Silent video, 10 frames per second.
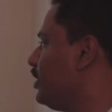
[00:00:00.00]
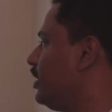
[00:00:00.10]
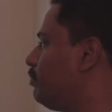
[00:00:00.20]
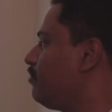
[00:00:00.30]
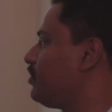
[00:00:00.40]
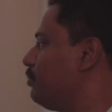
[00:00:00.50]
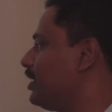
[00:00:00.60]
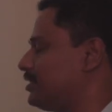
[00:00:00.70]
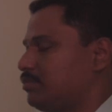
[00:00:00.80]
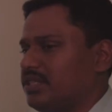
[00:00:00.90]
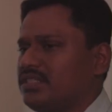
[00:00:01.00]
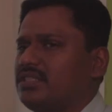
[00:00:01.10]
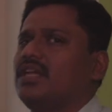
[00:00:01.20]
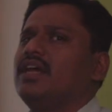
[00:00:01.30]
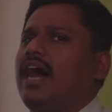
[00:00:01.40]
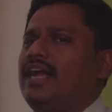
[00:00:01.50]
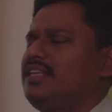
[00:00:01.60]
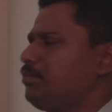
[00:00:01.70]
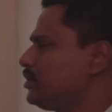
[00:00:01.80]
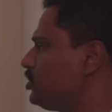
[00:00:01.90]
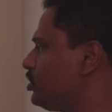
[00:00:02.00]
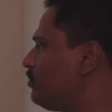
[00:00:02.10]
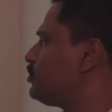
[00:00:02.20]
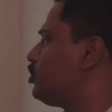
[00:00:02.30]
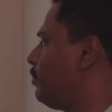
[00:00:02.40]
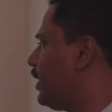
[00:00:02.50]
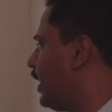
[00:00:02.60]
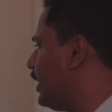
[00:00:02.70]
the help of chemical substances, and the presence of stomach